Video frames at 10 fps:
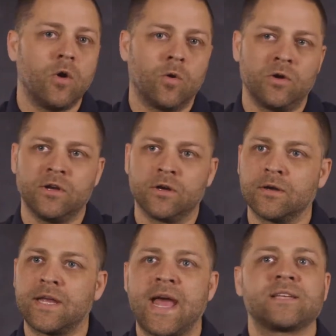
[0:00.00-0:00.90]
or you're
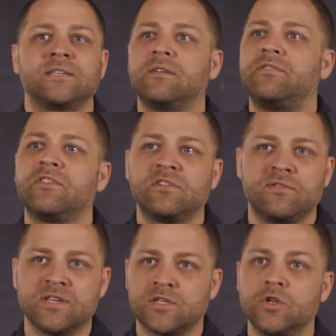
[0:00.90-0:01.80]
casting a vision
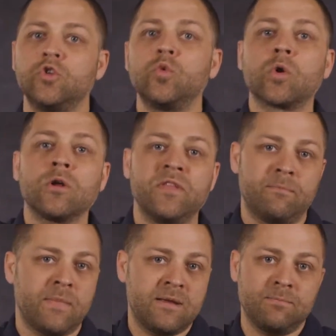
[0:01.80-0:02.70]
of this new world that
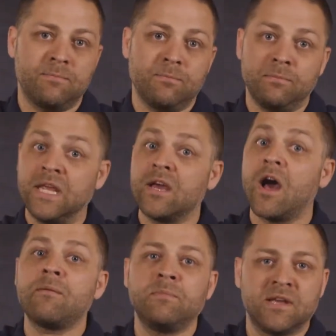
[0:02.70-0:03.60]
might
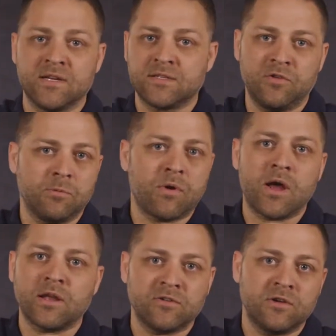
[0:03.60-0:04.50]
become because of your
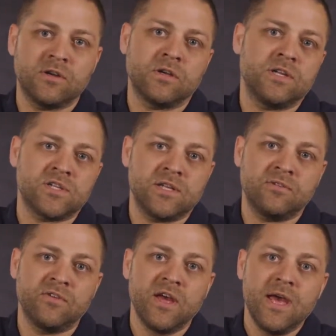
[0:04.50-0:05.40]
product or your initiative,